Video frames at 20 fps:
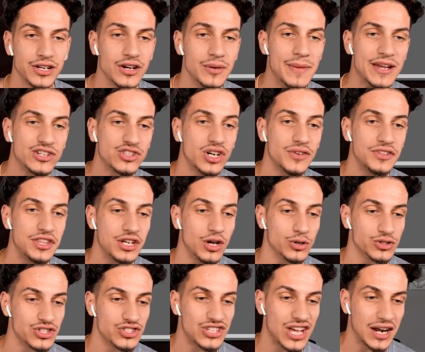Make sure everything goes
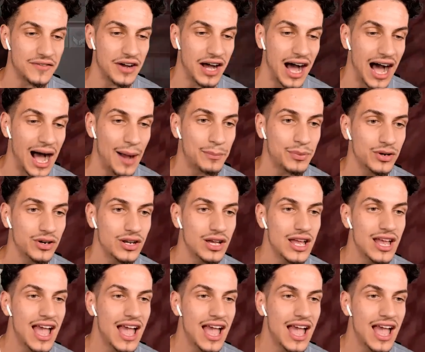inside of a hopper